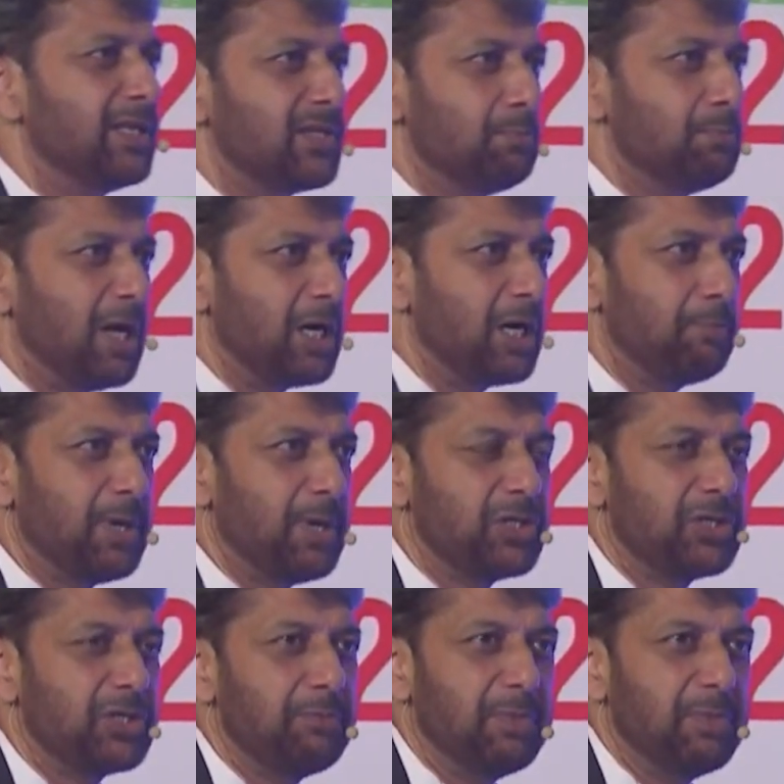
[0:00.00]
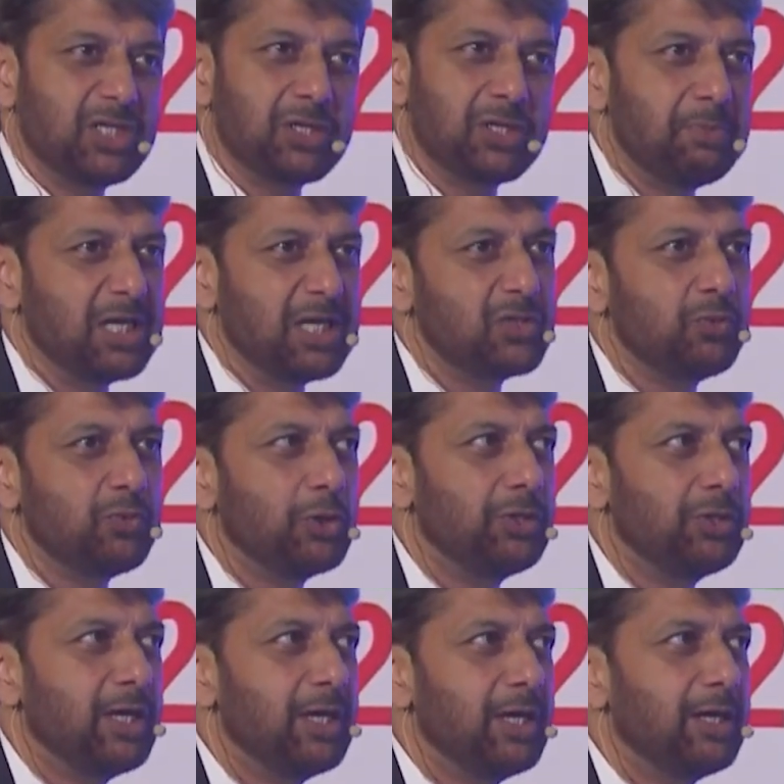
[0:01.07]
when this blood pressure measurements
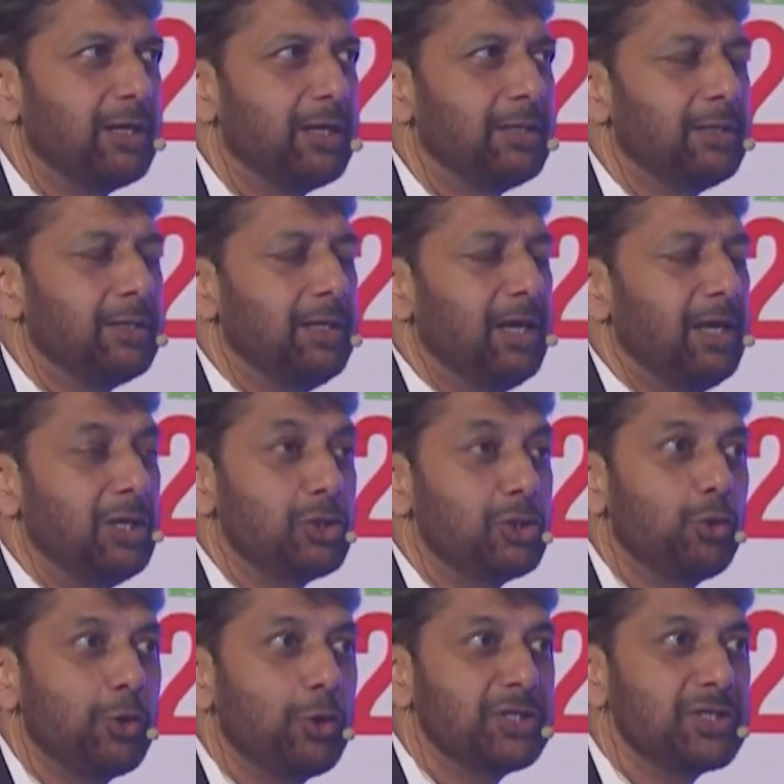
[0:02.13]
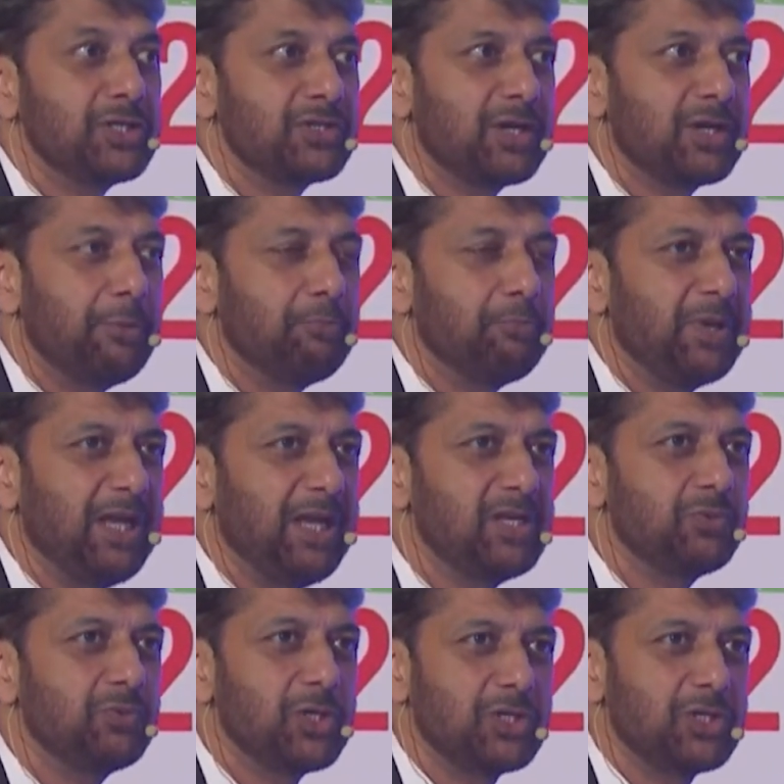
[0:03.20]
were there, insurance
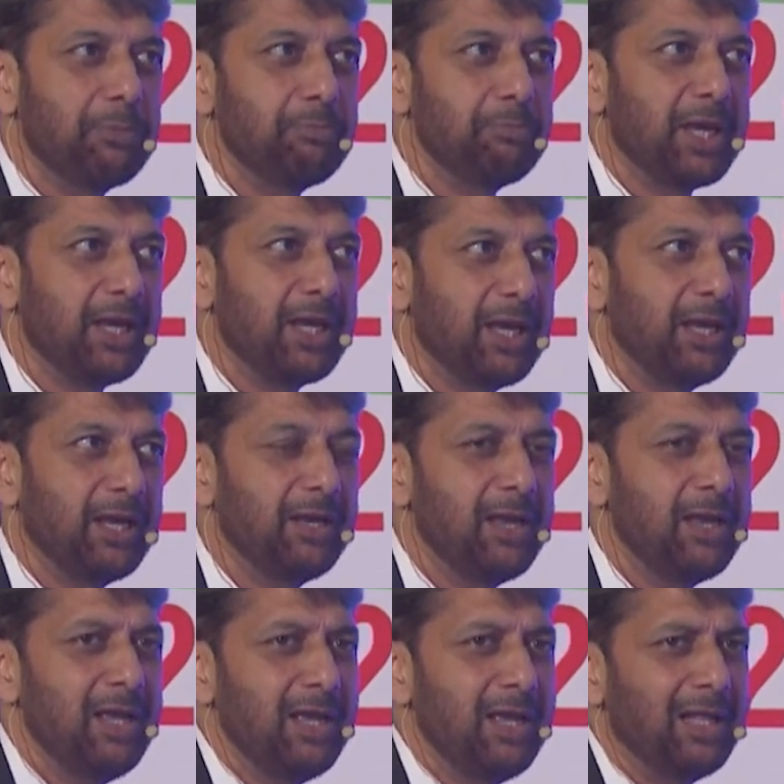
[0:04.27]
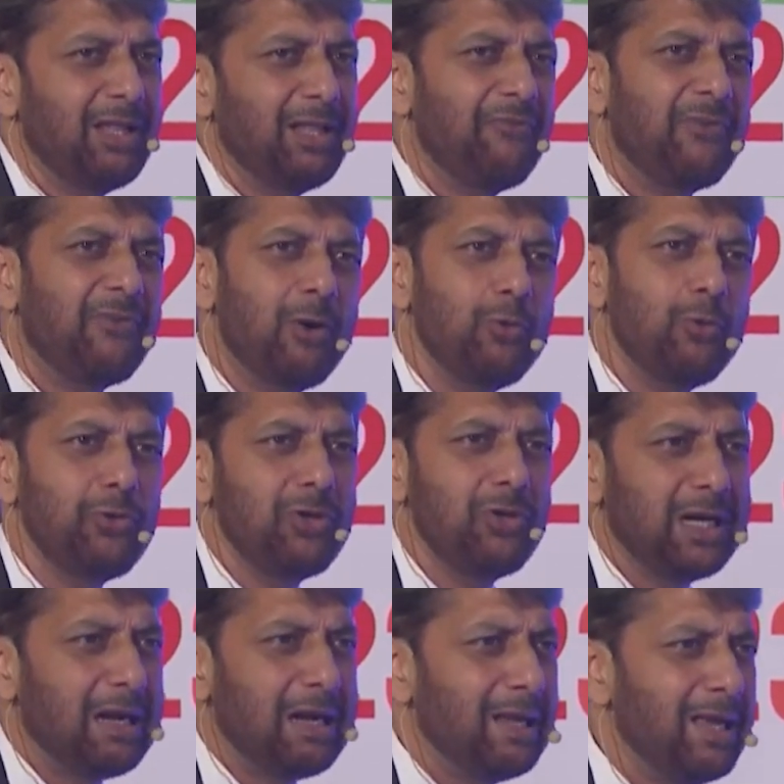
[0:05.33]
companies were jumping in, and they
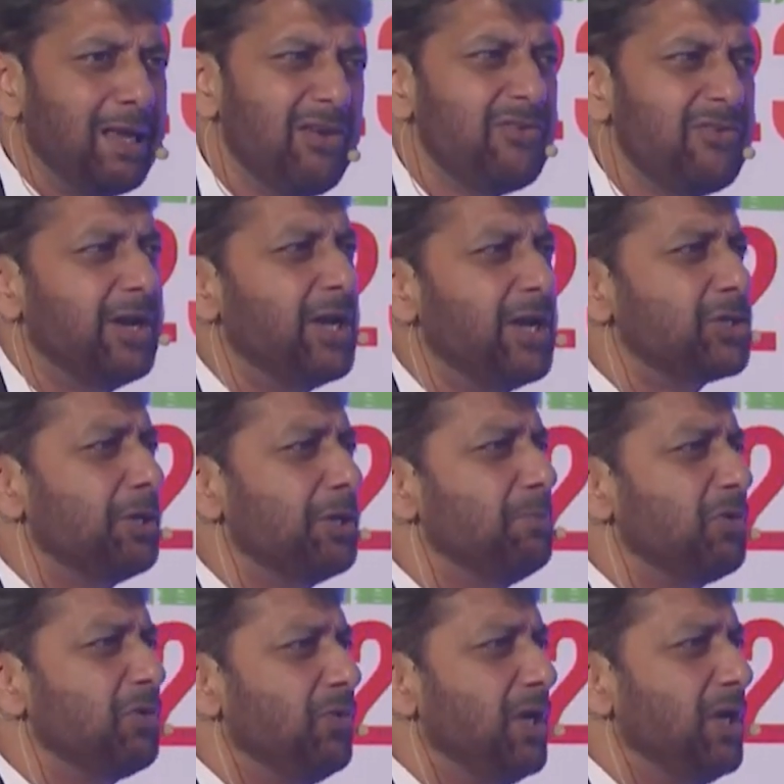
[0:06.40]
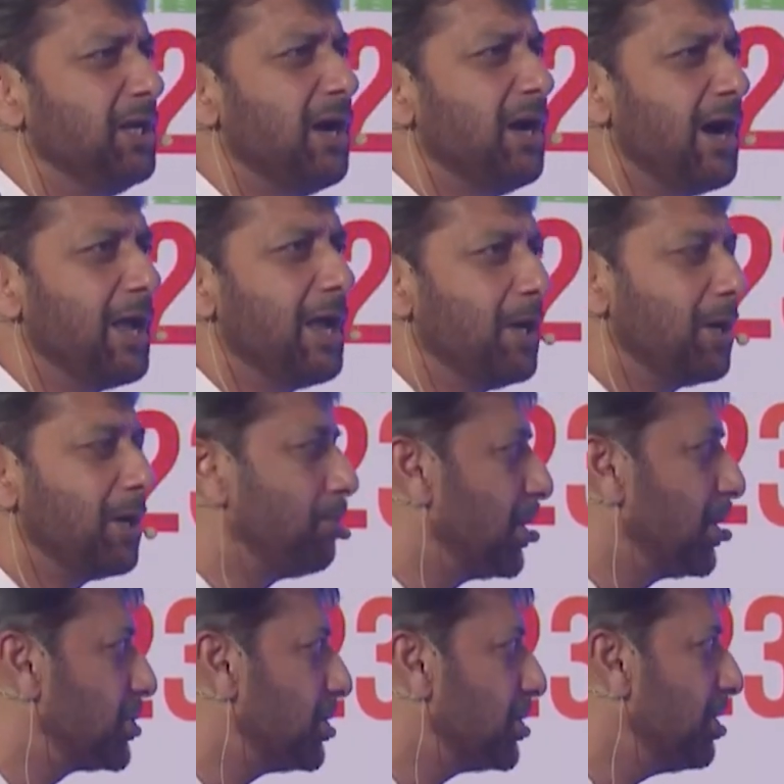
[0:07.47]
found clear relation between high blood
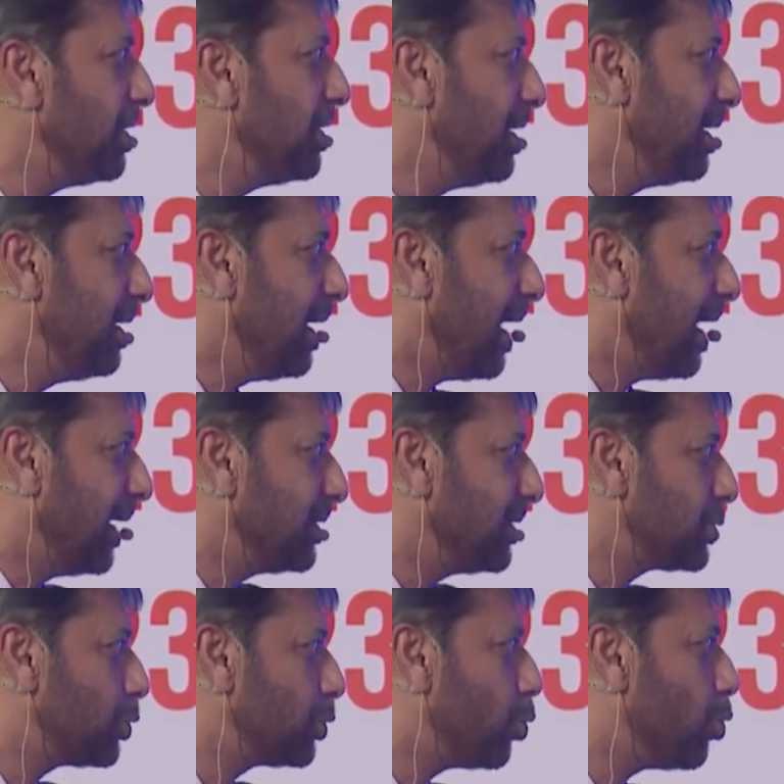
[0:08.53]
pressure and